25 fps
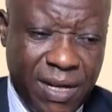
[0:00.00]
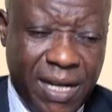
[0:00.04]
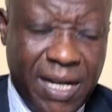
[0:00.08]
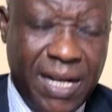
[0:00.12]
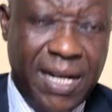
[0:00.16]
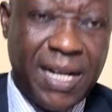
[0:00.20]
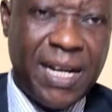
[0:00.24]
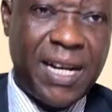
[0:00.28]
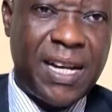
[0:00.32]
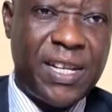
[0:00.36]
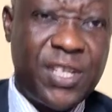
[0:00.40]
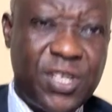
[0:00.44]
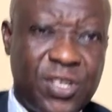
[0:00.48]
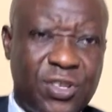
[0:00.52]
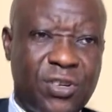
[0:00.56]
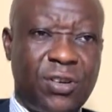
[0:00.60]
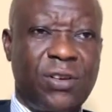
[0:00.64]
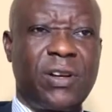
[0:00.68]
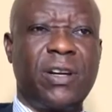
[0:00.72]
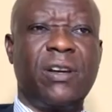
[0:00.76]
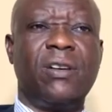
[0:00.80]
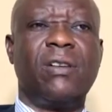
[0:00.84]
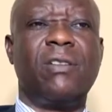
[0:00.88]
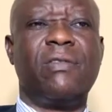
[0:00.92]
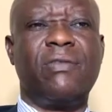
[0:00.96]
a
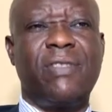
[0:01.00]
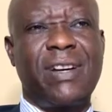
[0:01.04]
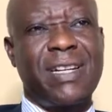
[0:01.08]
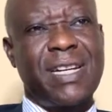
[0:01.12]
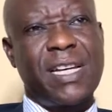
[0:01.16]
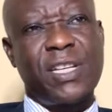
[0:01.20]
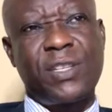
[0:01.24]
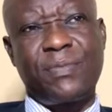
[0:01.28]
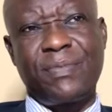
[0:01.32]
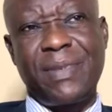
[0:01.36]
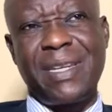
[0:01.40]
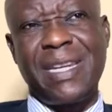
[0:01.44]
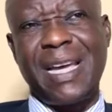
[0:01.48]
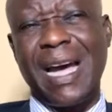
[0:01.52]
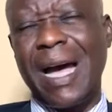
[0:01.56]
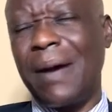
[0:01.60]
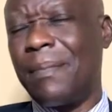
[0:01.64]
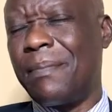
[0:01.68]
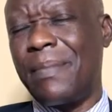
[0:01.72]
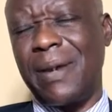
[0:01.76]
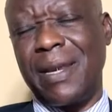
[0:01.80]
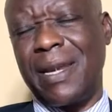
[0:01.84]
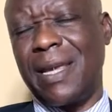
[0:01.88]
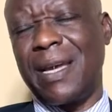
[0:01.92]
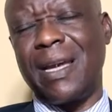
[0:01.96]
story of what has been
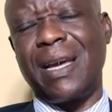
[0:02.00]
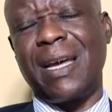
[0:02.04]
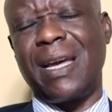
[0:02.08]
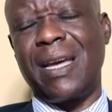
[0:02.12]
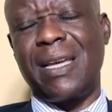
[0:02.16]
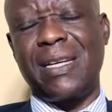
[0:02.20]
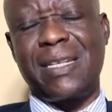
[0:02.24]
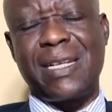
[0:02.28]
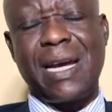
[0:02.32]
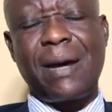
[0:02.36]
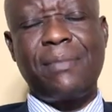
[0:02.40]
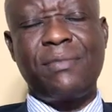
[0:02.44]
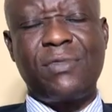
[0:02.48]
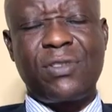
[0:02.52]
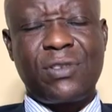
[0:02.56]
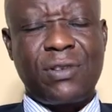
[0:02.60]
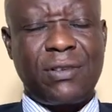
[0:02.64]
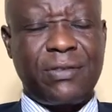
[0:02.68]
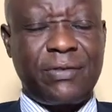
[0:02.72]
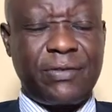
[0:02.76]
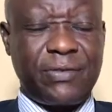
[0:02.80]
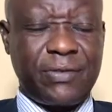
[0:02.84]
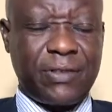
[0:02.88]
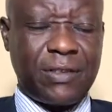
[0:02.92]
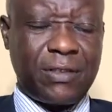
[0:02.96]
happening in terms
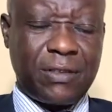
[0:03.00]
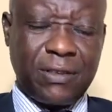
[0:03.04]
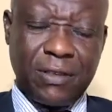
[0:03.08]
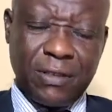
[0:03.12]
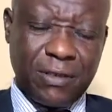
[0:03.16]
of